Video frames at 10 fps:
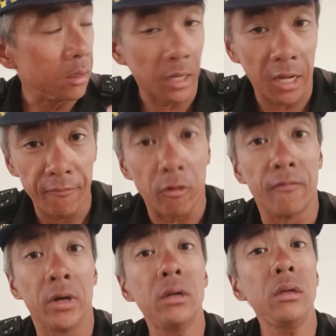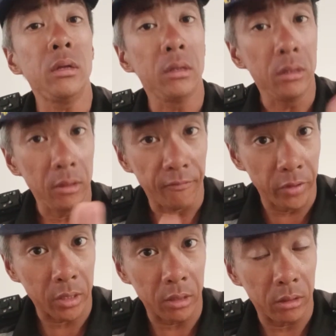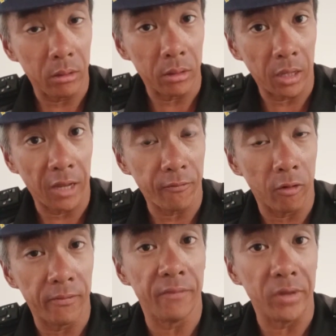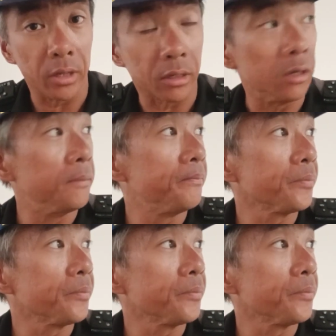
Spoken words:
Life over vehicle, life over vehicle.